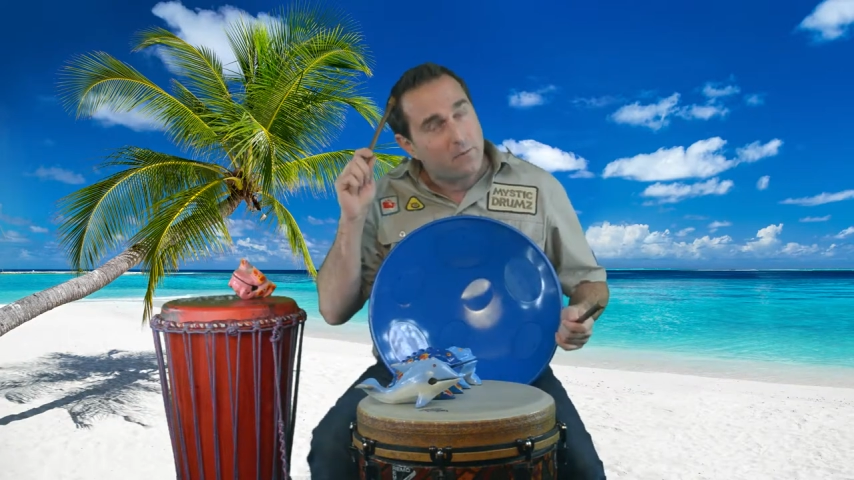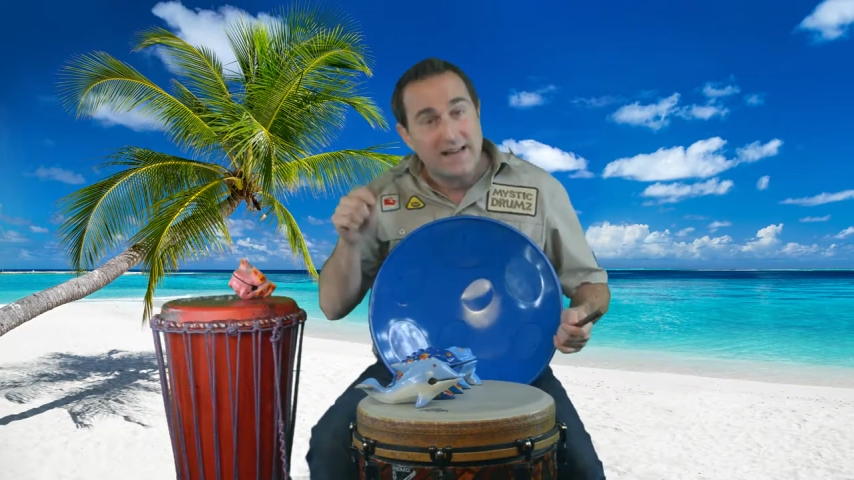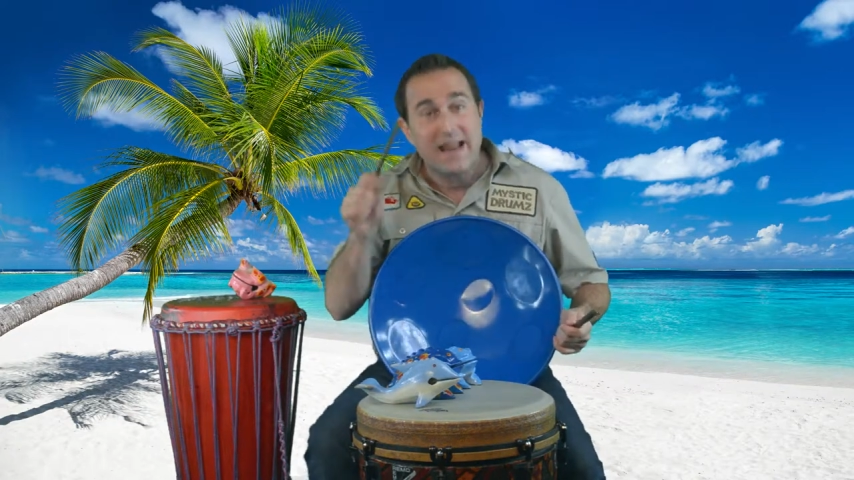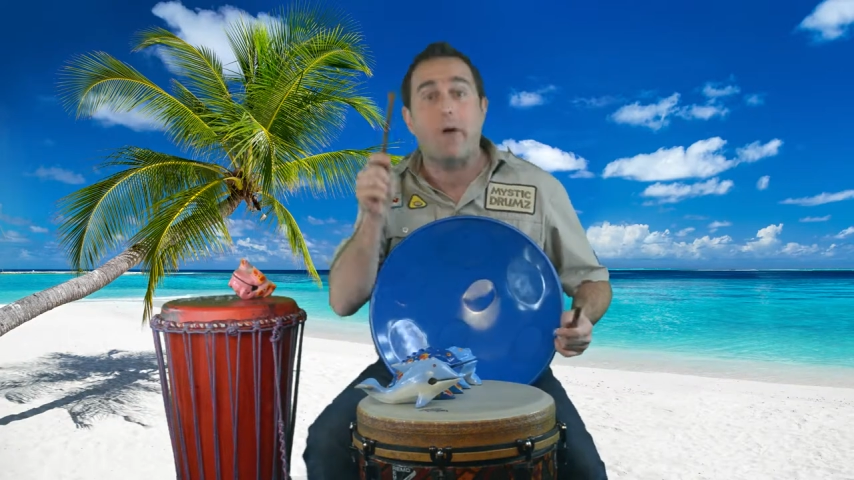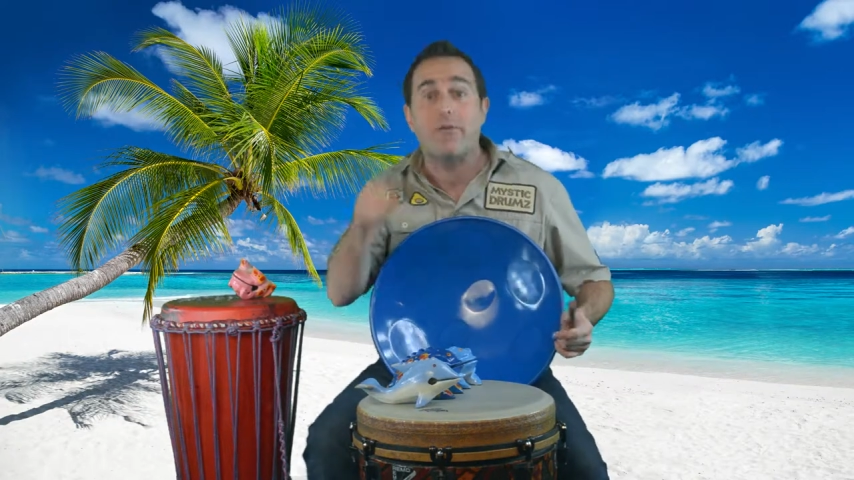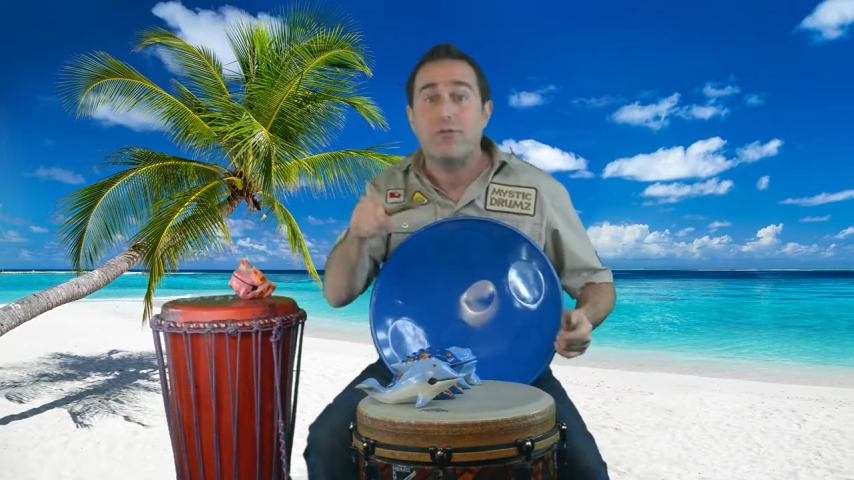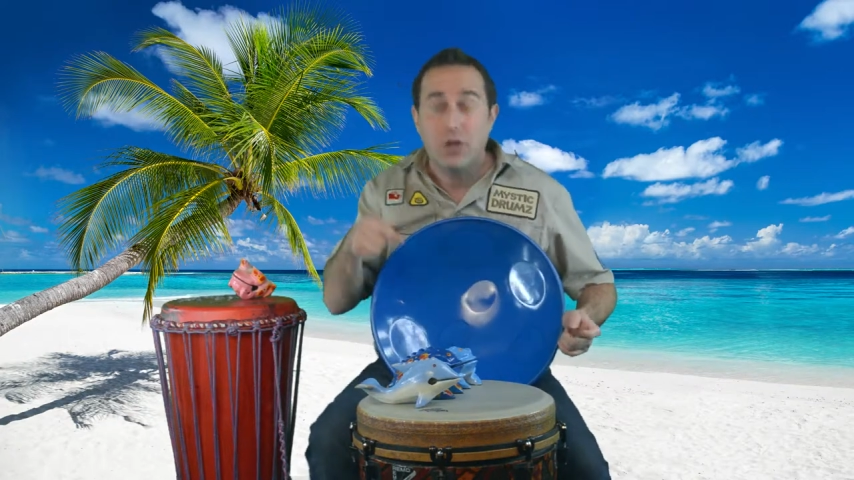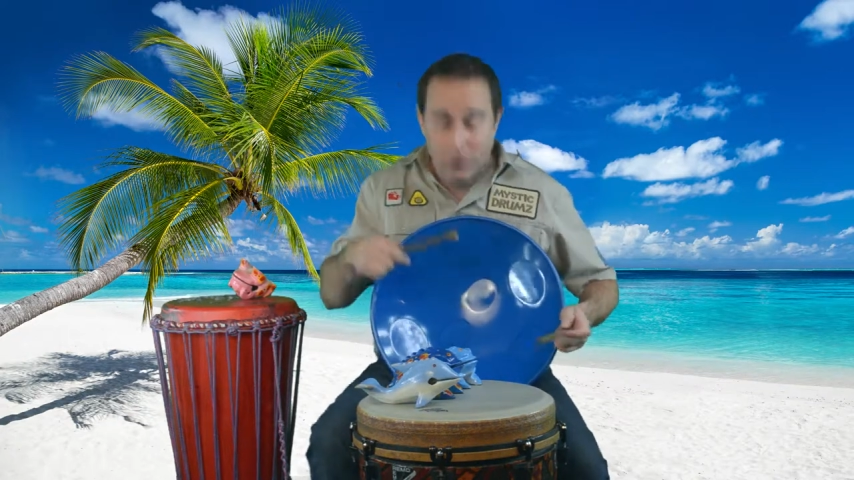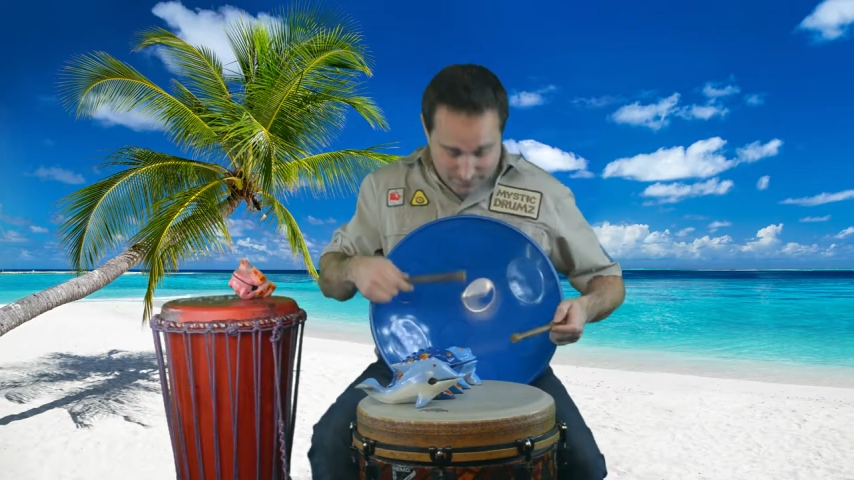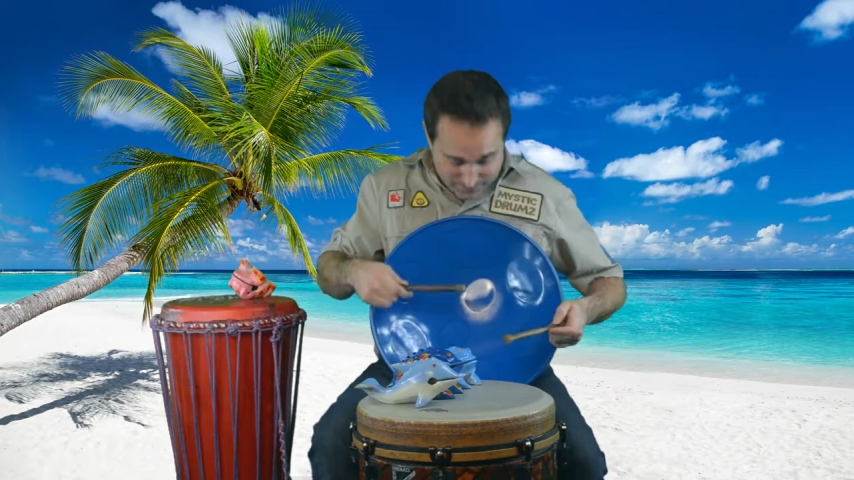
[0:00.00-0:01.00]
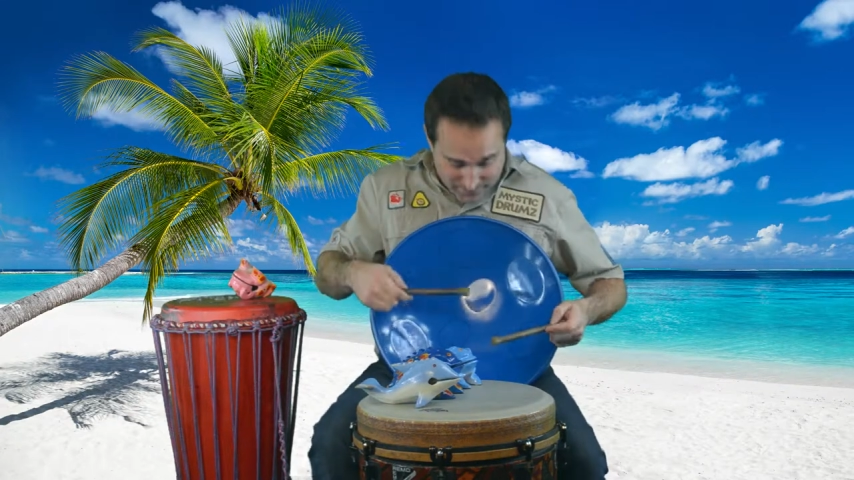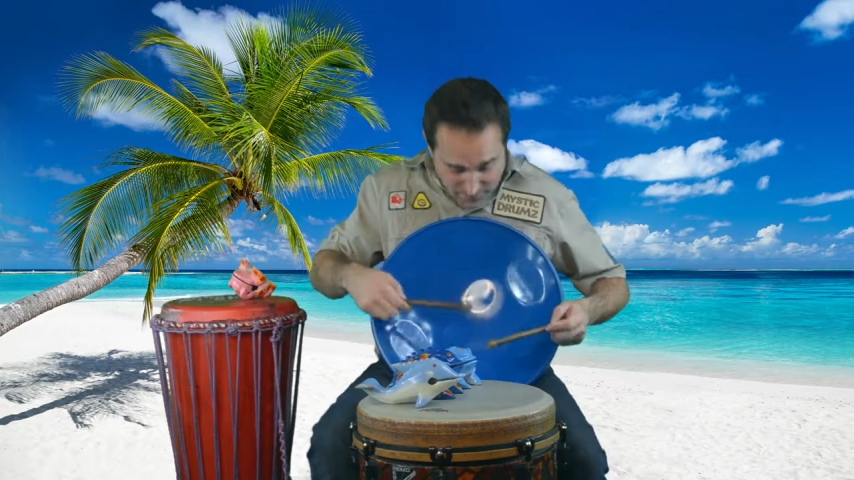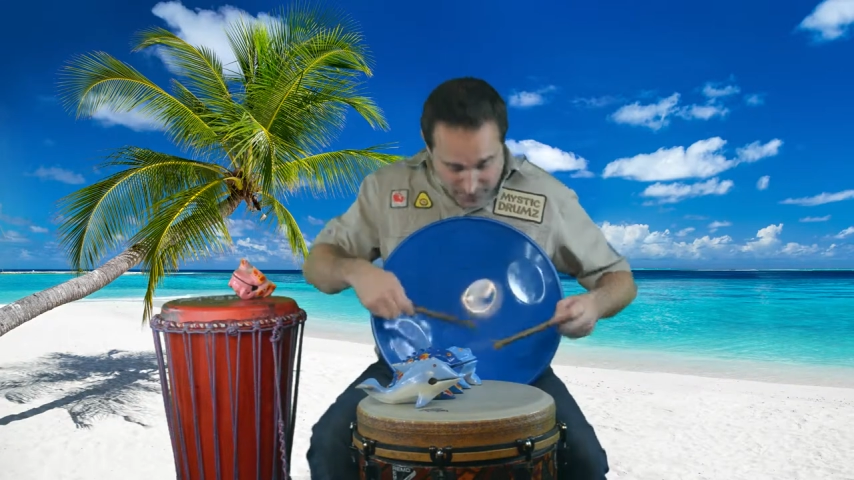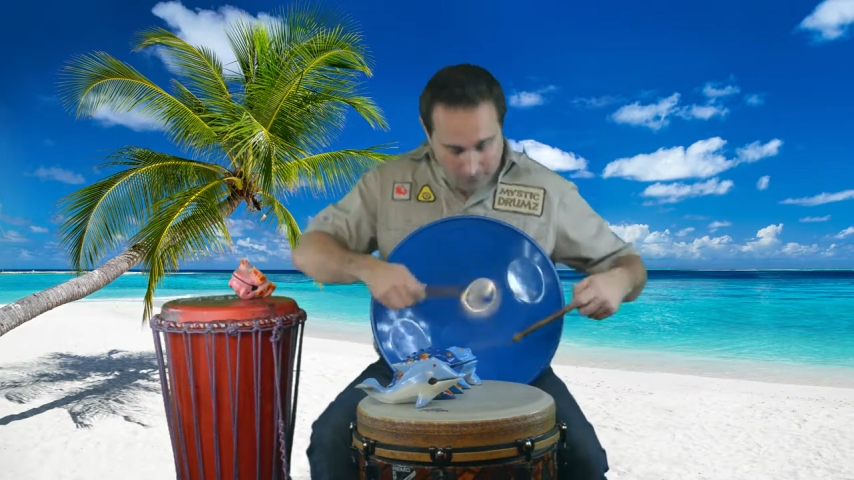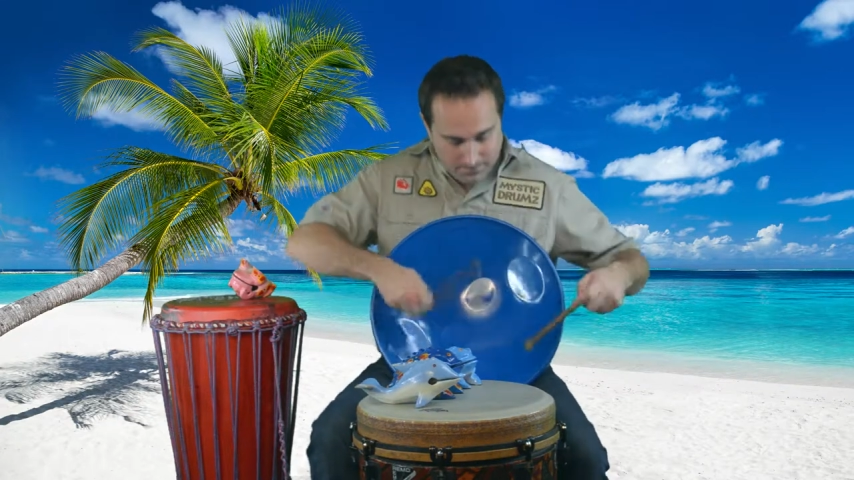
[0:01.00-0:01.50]
right now for you.
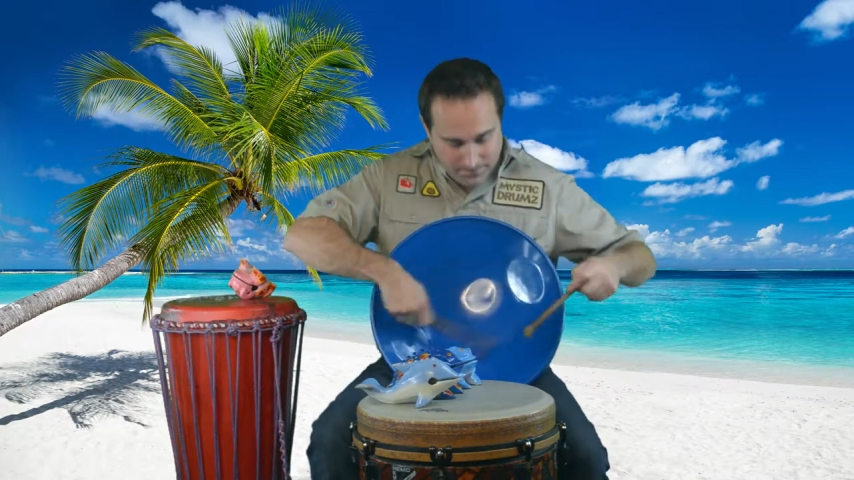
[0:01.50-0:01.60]
Here we go.